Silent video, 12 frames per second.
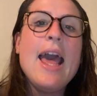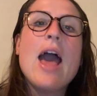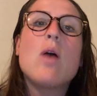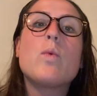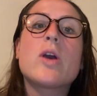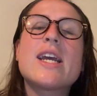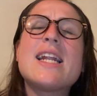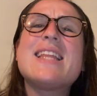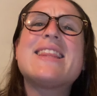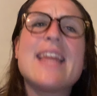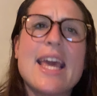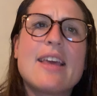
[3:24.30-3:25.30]
and we're going
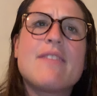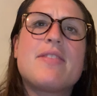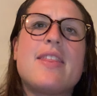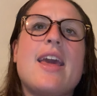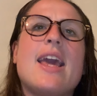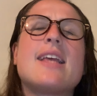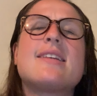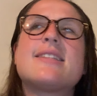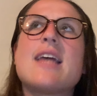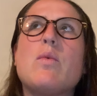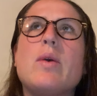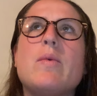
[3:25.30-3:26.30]
to think of things
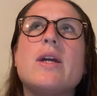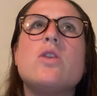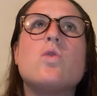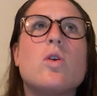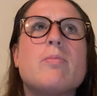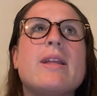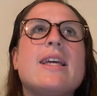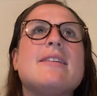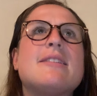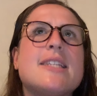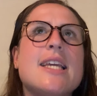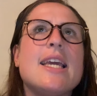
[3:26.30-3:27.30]
that we would normally
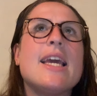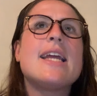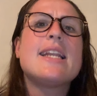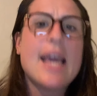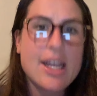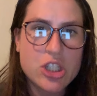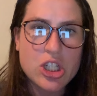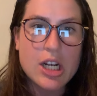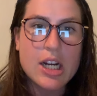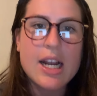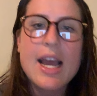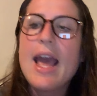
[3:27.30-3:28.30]
see in
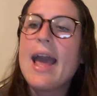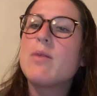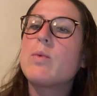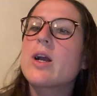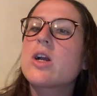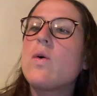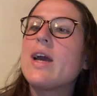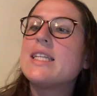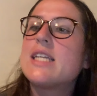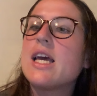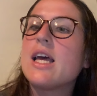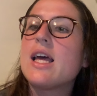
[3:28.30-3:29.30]
nature. And we're going
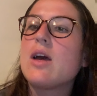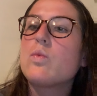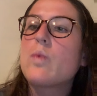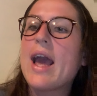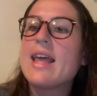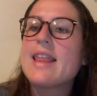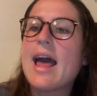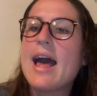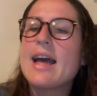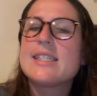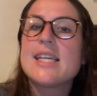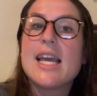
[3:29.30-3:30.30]
to write
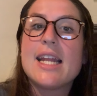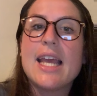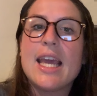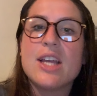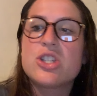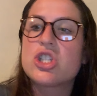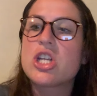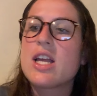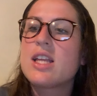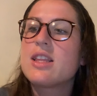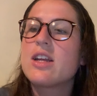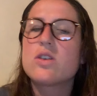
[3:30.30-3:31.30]
that in each
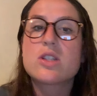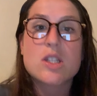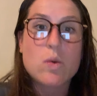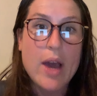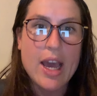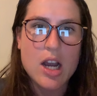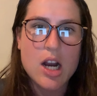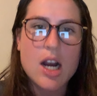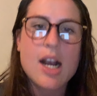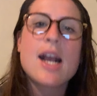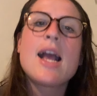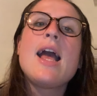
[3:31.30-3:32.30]
little
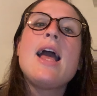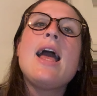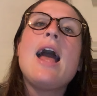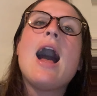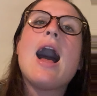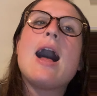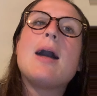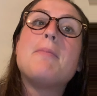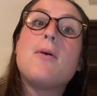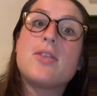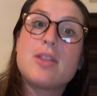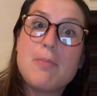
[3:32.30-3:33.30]
square
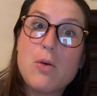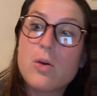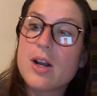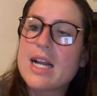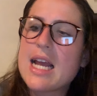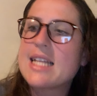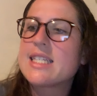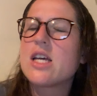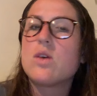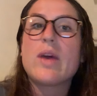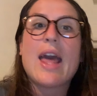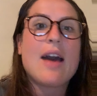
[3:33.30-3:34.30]
on the board
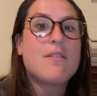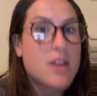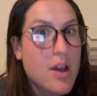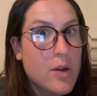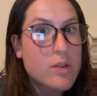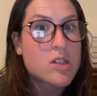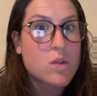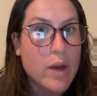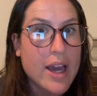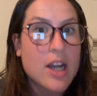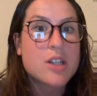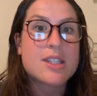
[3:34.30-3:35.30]
until we have no
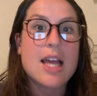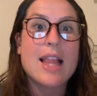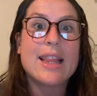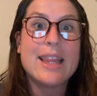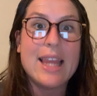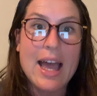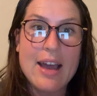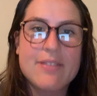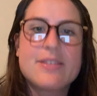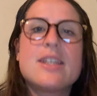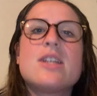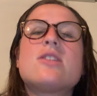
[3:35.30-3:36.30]
squares
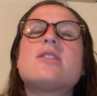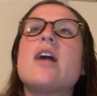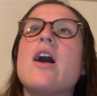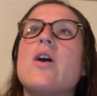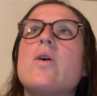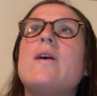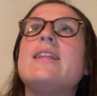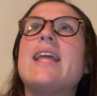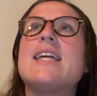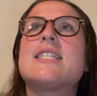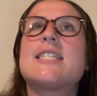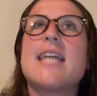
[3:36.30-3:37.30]
left. So
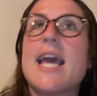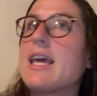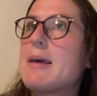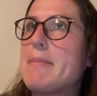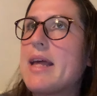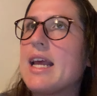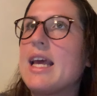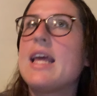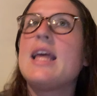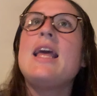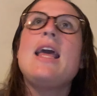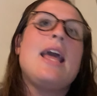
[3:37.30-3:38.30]
let's take a minute
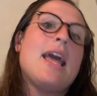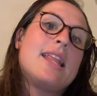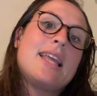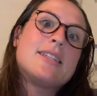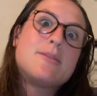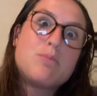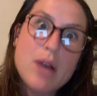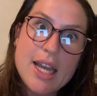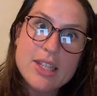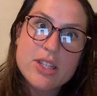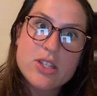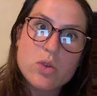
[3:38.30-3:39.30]
and let's
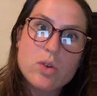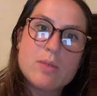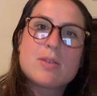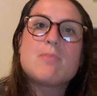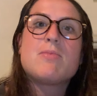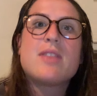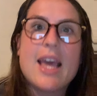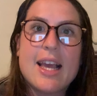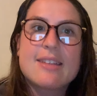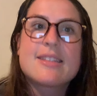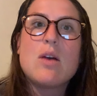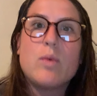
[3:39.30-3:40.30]
brainstorm some
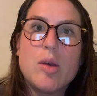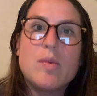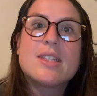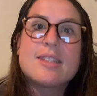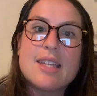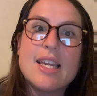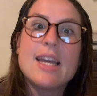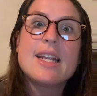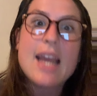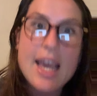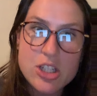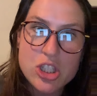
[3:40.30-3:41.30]
things that we would see in
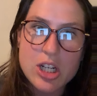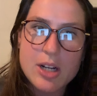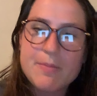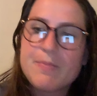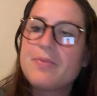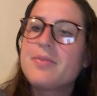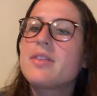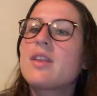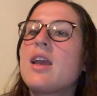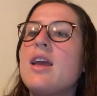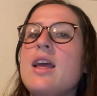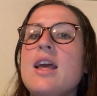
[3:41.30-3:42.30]
nature.
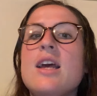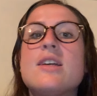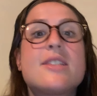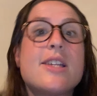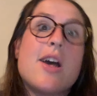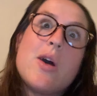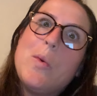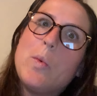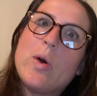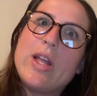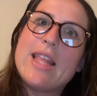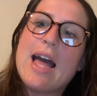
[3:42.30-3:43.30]
So
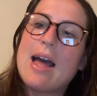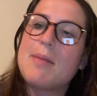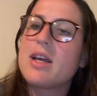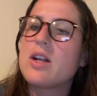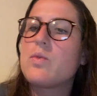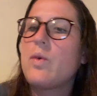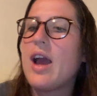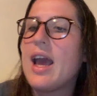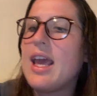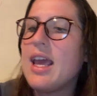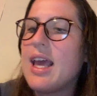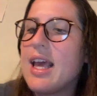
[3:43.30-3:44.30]
one that I'm going to
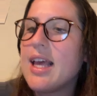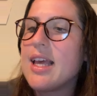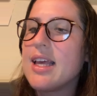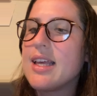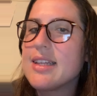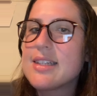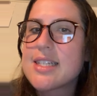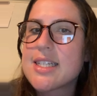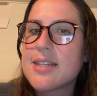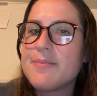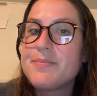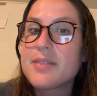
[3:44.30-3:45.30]
write is
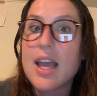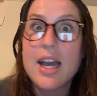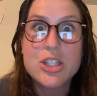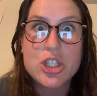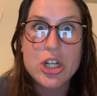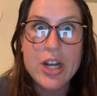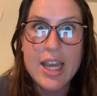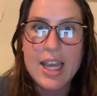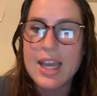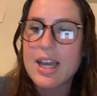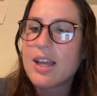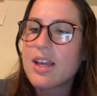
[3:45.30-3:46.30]
a
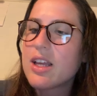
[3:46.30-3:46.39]
tree.